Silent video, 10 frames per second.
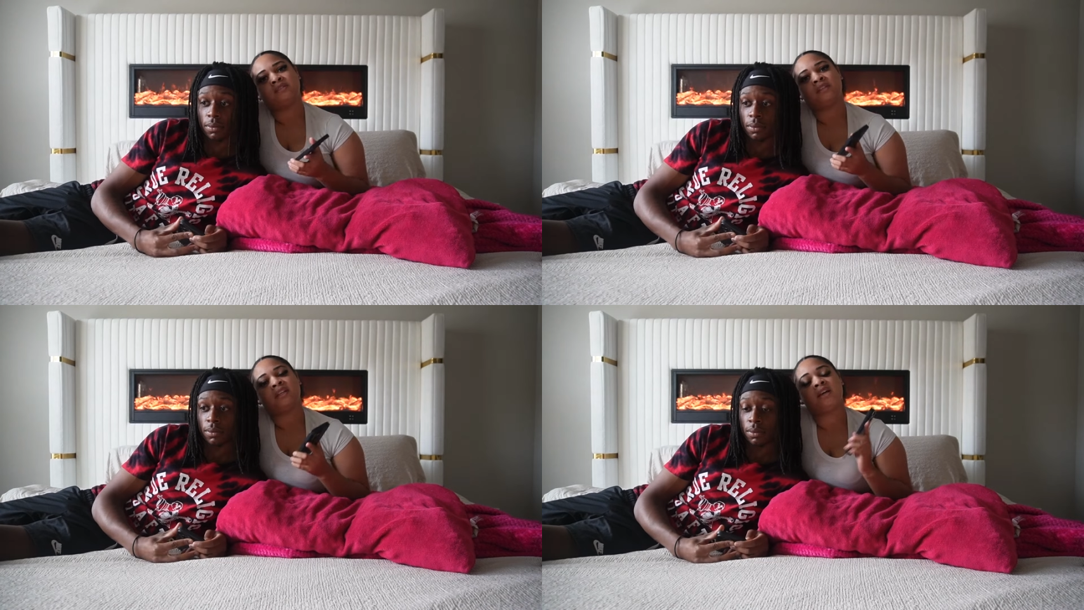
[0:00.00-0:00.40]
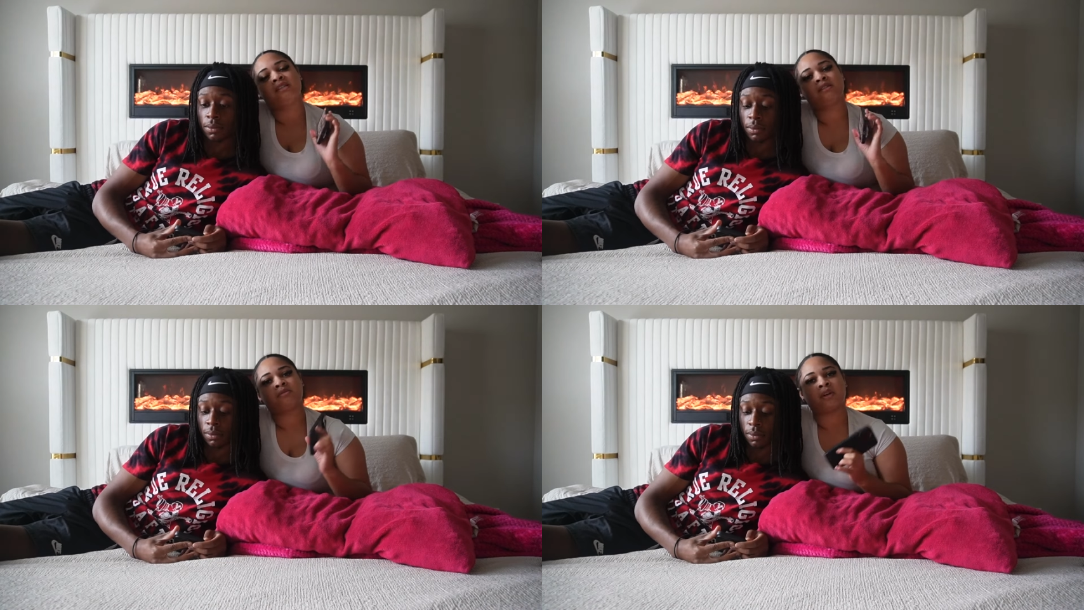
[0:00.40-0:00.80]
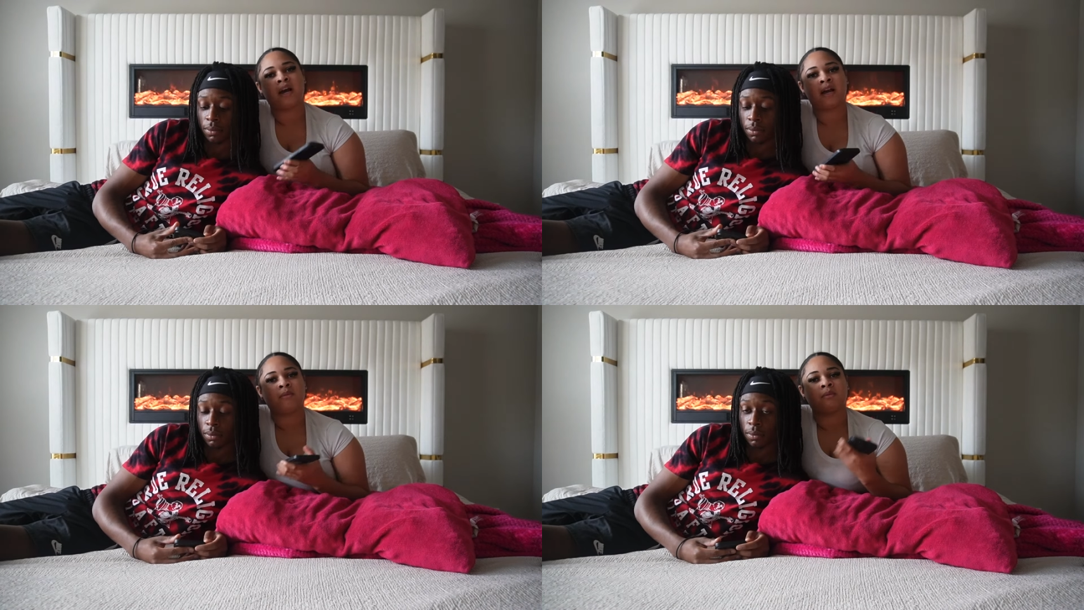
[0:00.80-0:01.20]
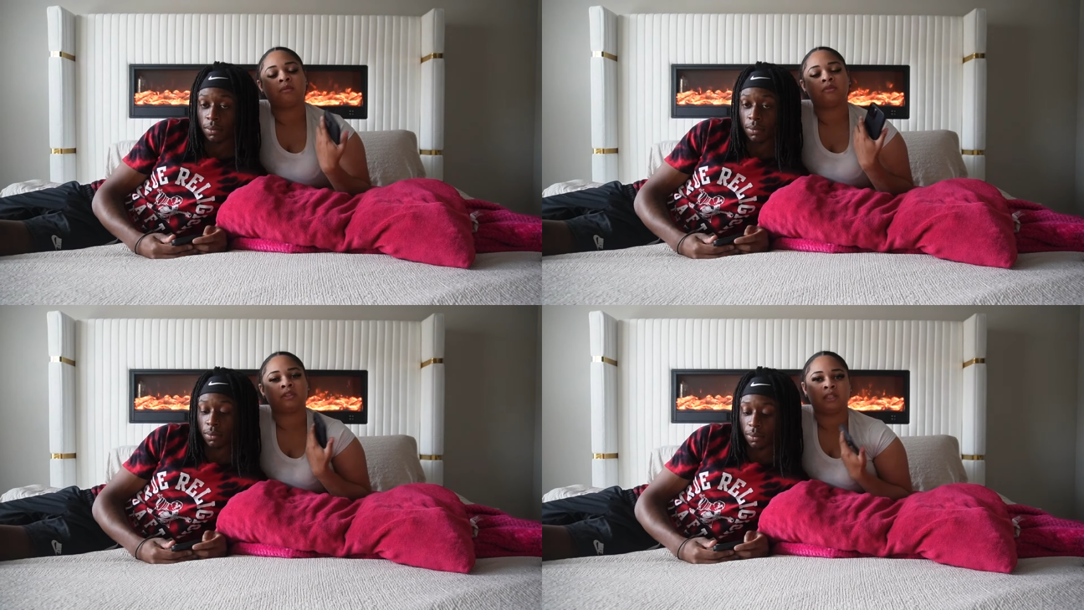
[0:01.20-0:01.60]
Speaker 1: the video, and subscribe, we
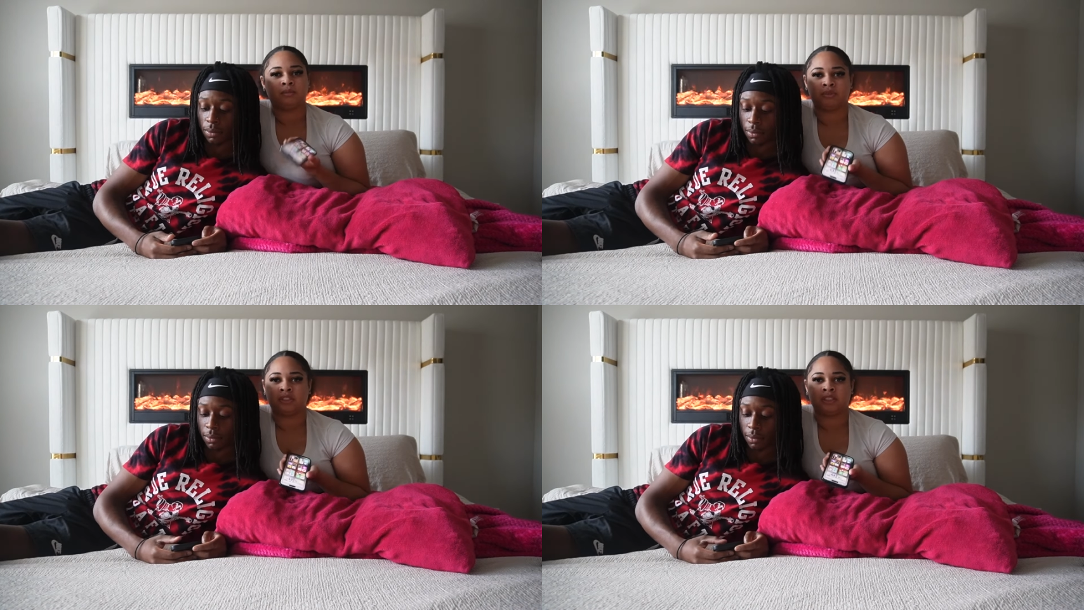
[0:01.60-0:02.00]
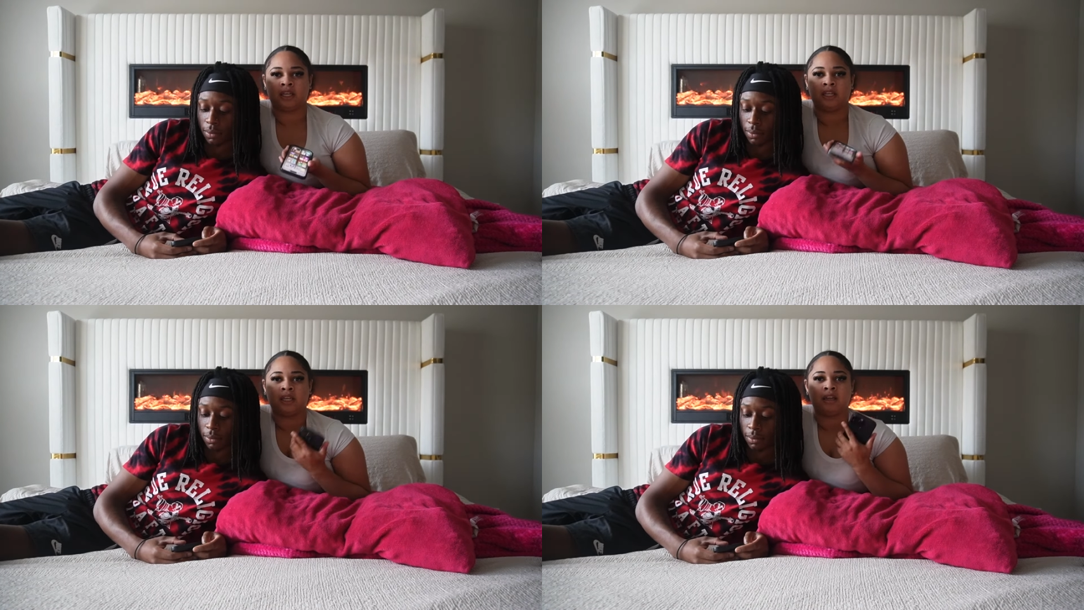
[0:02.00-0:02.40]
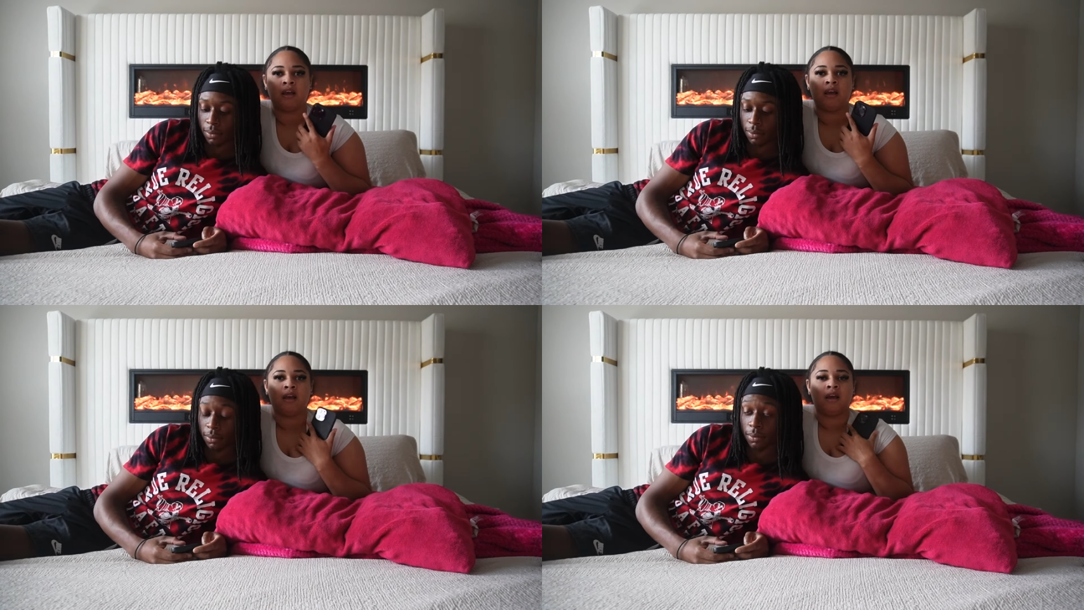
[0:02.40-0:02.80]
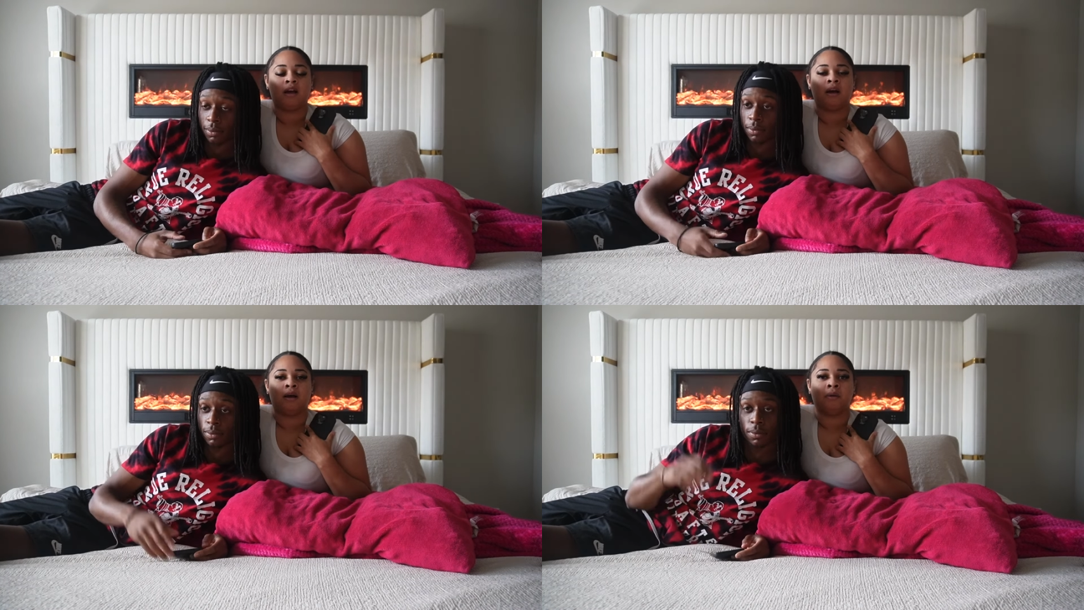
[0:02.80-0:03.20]
would really appreciate it.
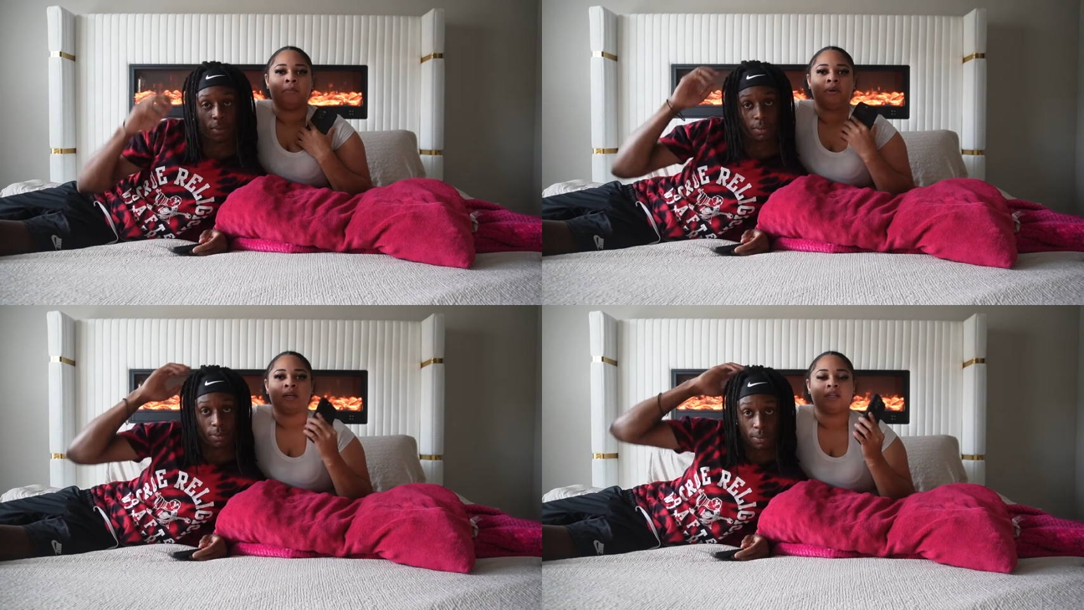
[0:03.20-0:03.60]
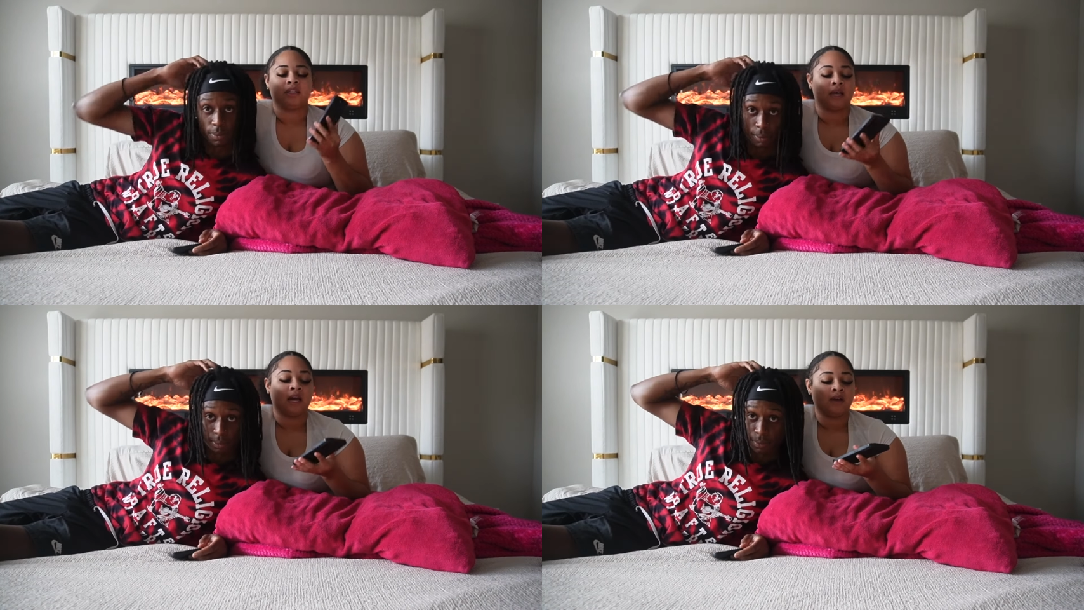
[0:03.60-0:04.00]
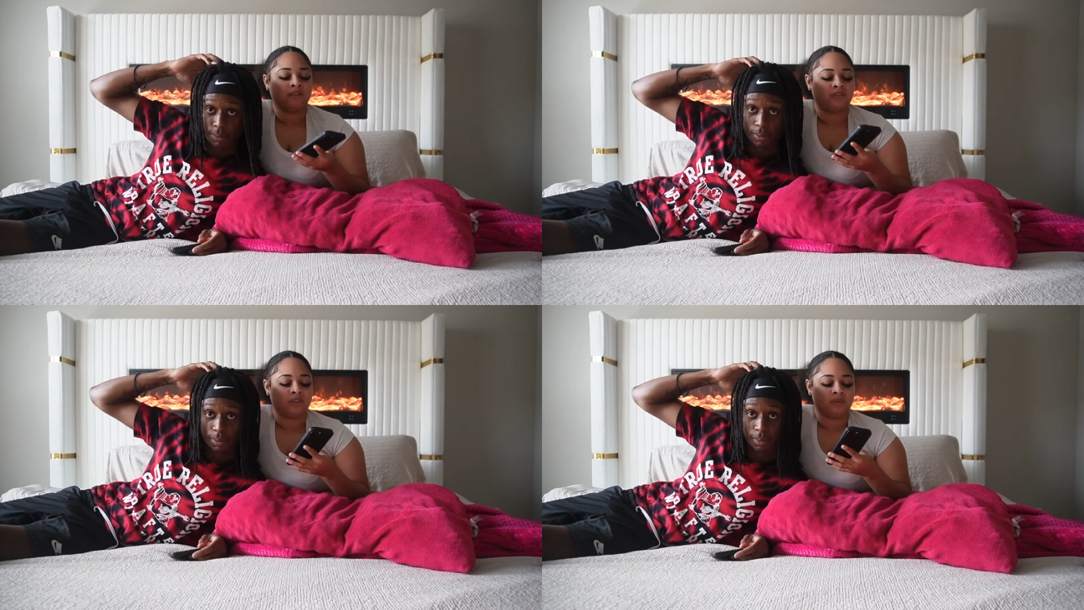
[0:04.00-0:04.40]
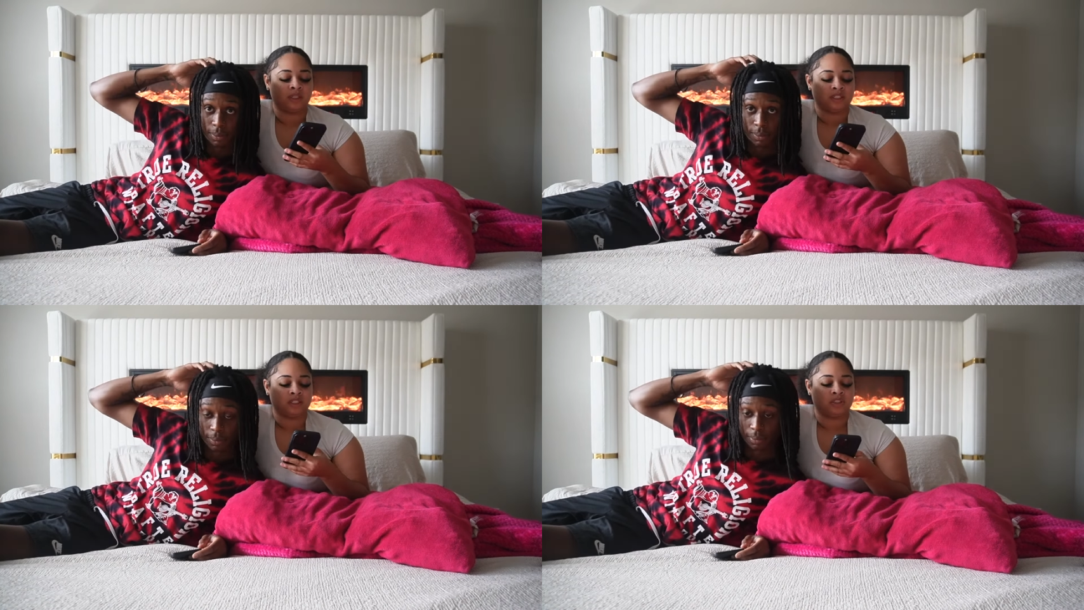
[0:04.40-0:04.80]
Um, but I have a few
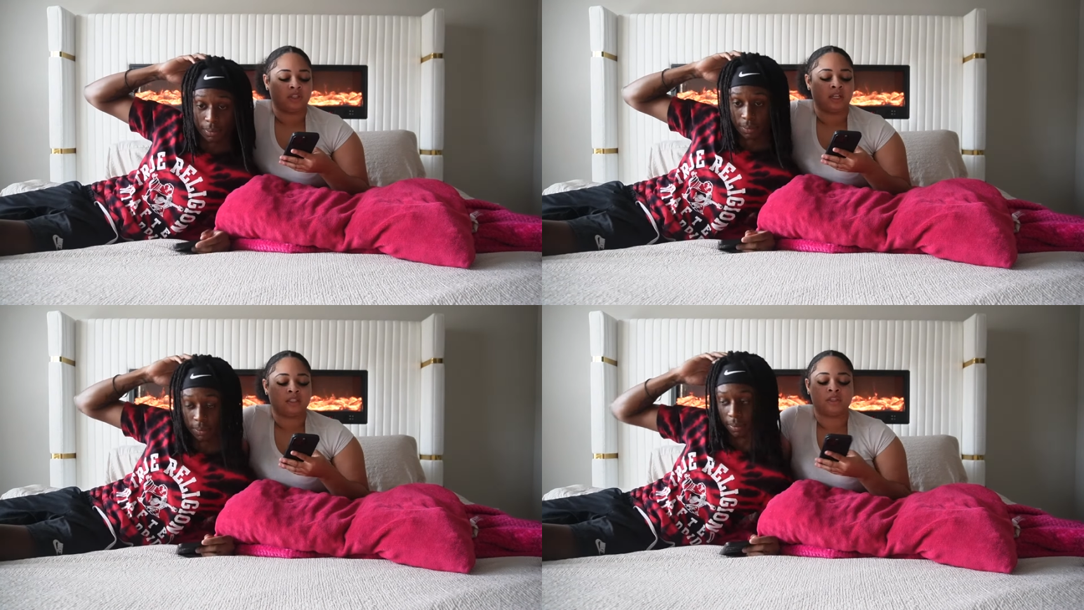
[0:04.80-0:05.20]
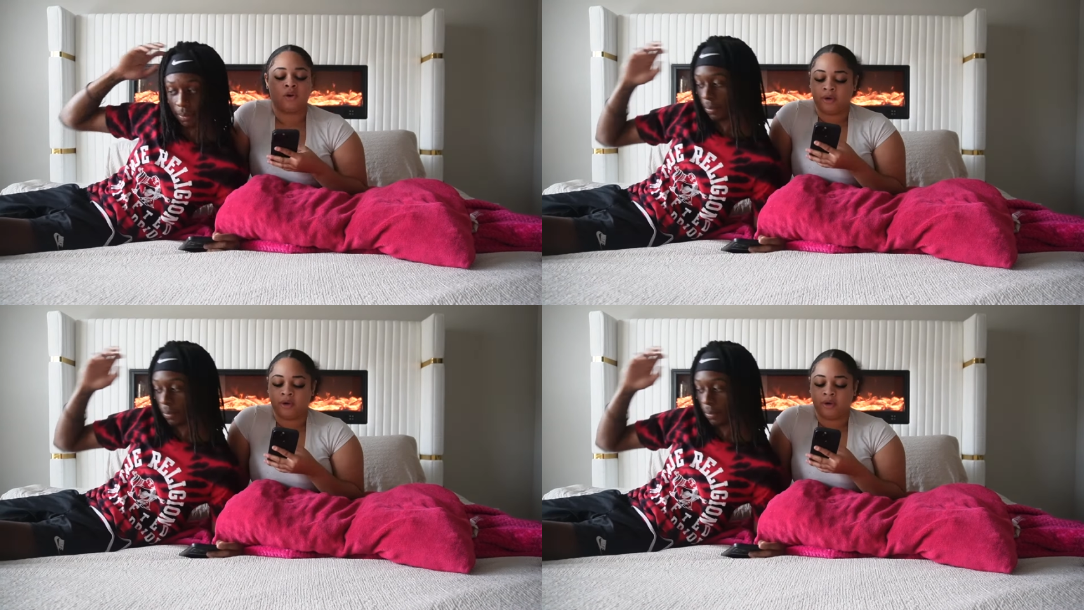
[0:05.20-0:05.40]
questions, so let's go